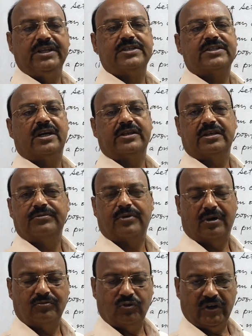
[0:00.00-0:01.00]
starting
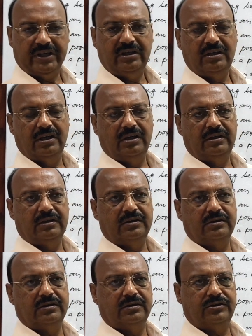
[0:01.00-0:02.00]
from 1
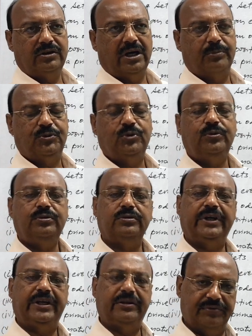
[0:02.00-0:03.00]
up to
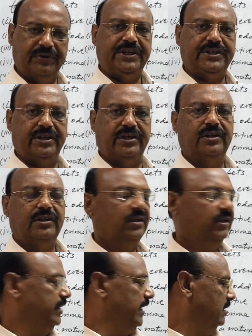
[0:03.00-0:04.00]
infinity,
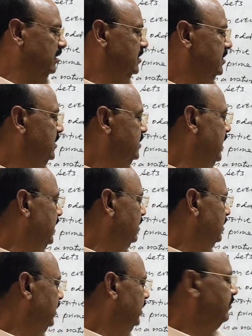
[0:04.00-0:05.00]
that this is
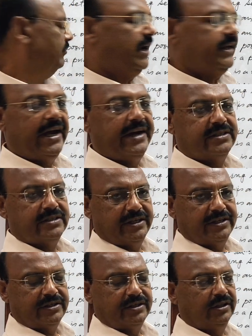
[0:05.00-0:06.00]
an infinite
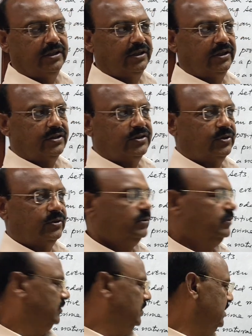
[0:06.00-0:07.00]
set. So
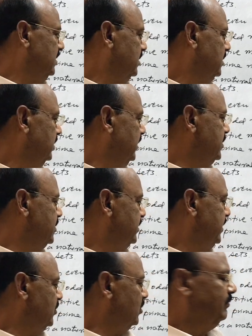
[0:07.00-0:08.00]
this
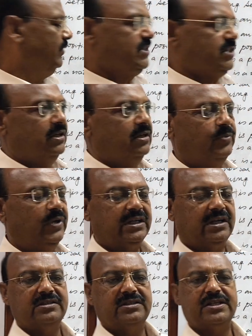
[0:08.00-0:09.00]
set of natural number
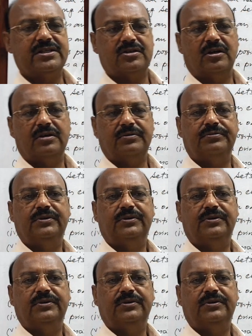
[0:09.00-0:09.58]
consists of